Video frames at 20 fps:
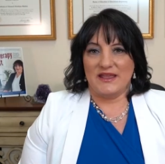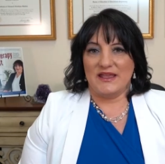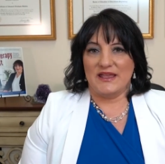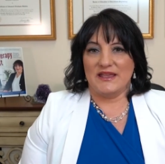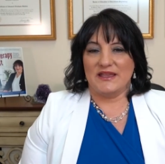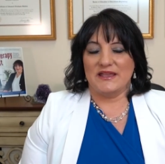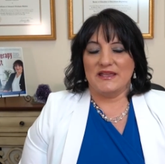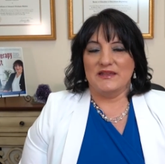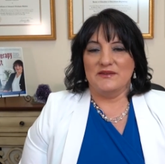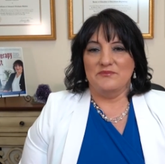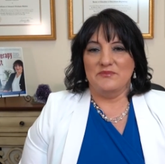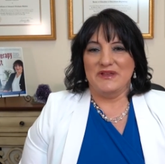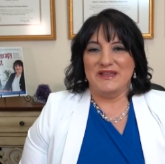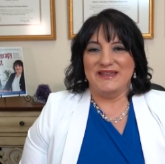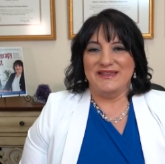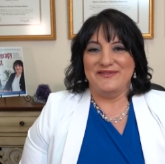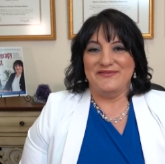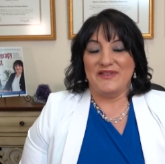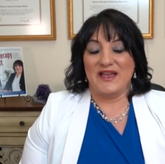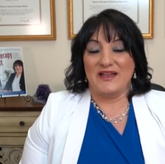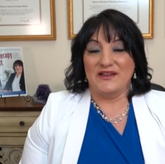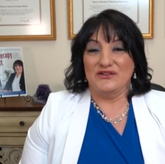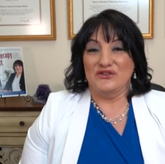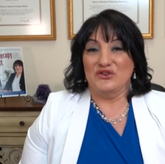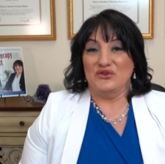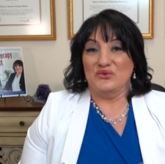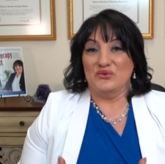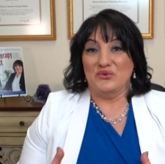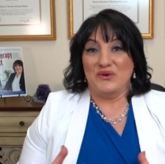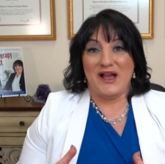It can mean that
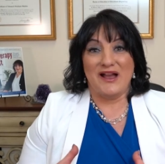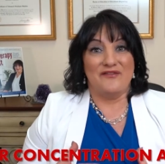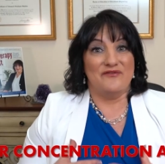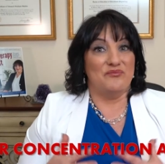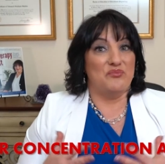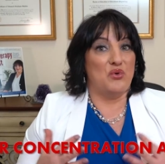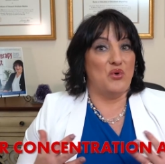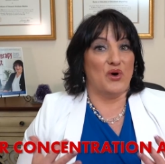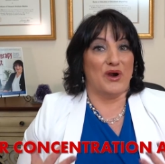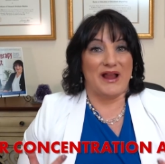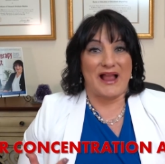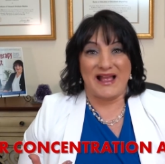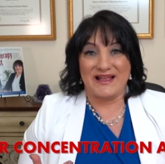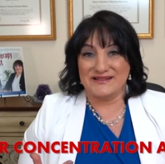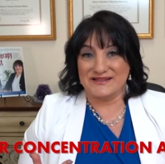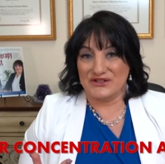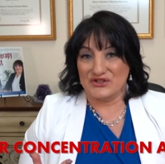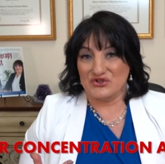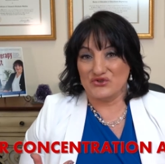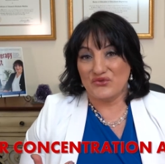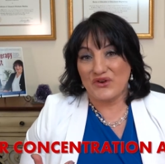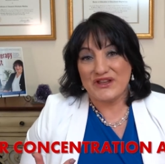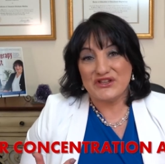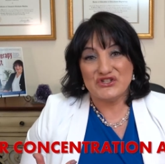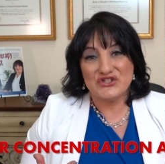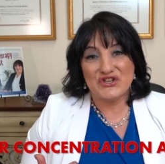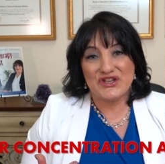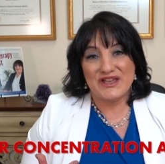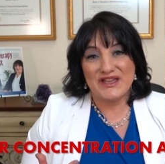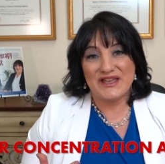you have poor
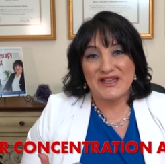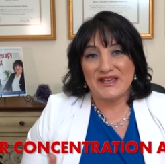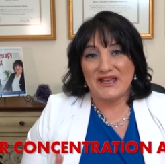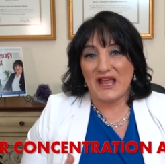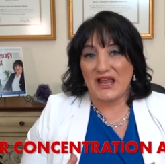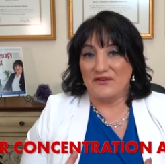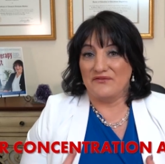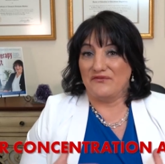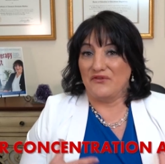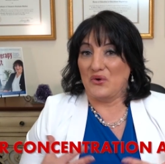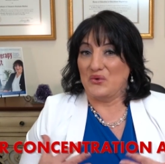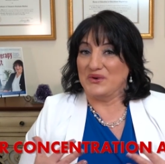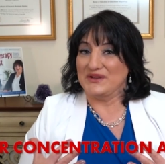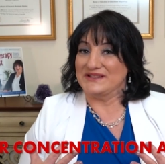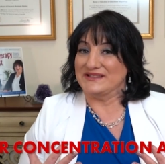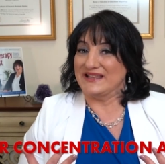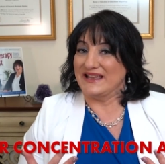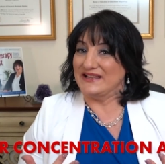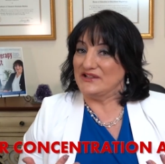concentration and focus in